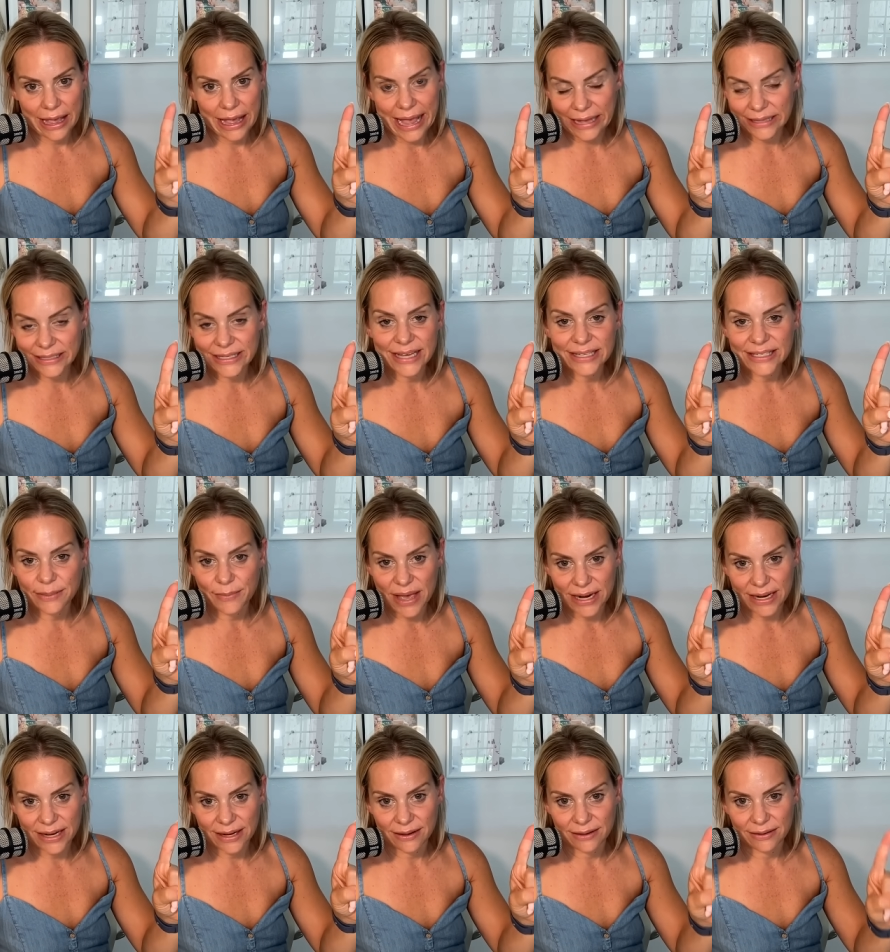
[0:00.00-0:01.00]

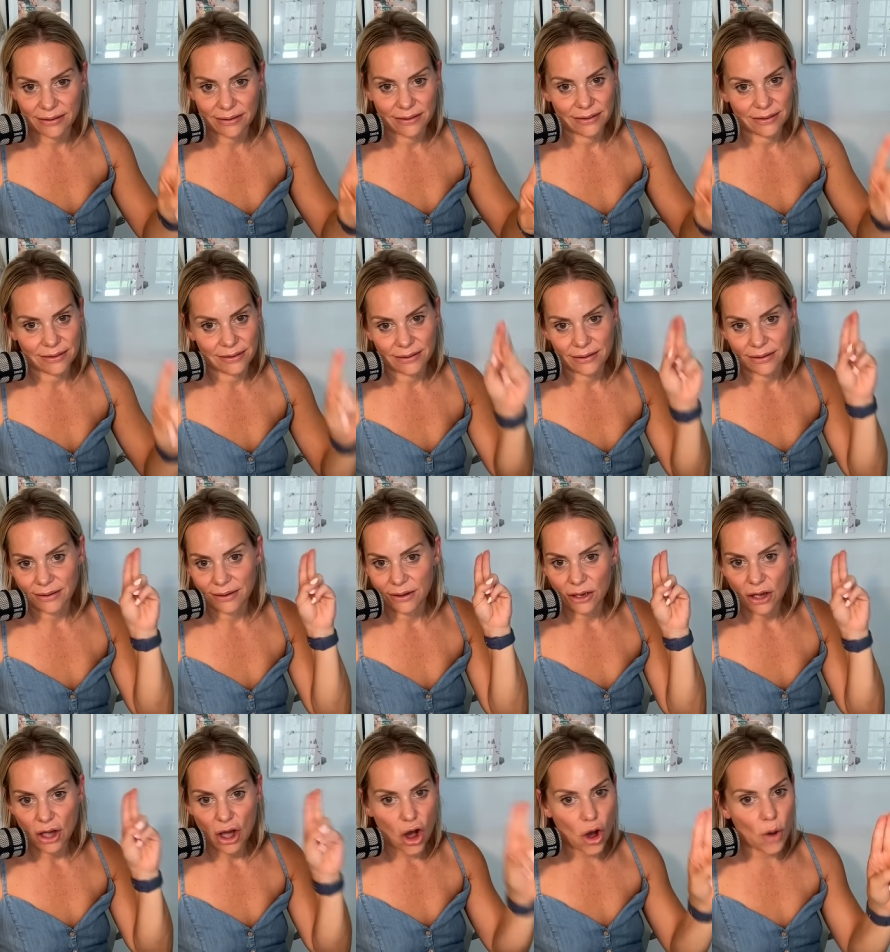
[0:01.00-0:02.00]
anti-Semitic,
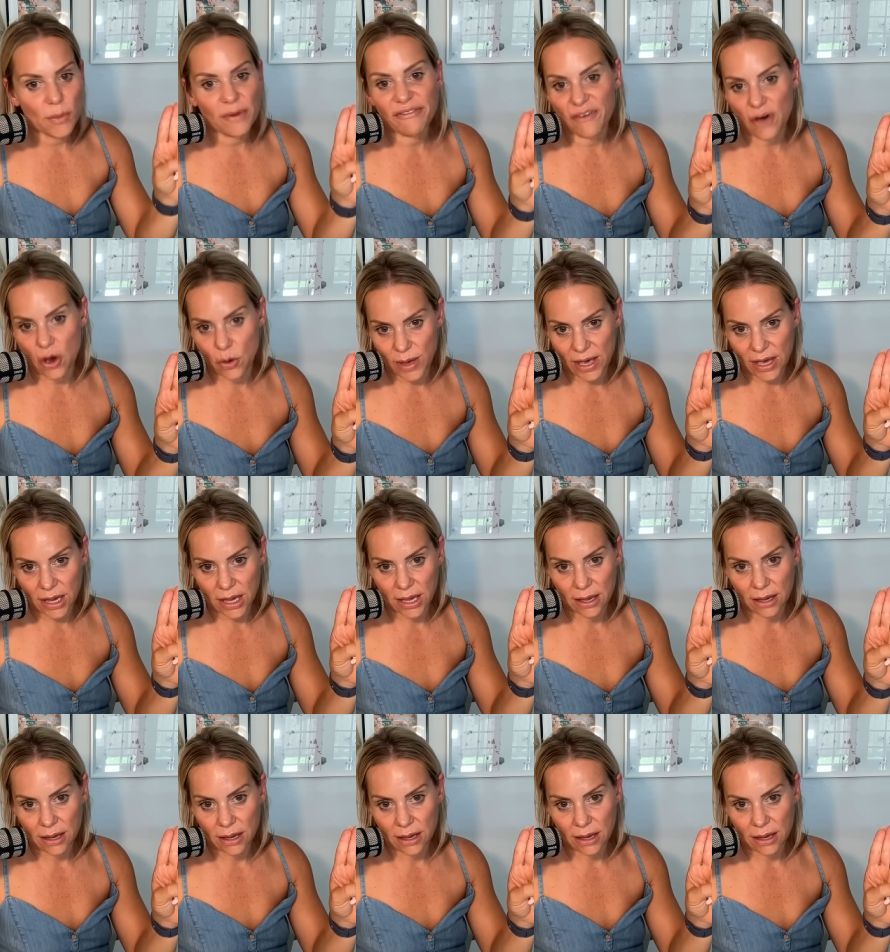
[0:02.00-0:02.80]
homophobic,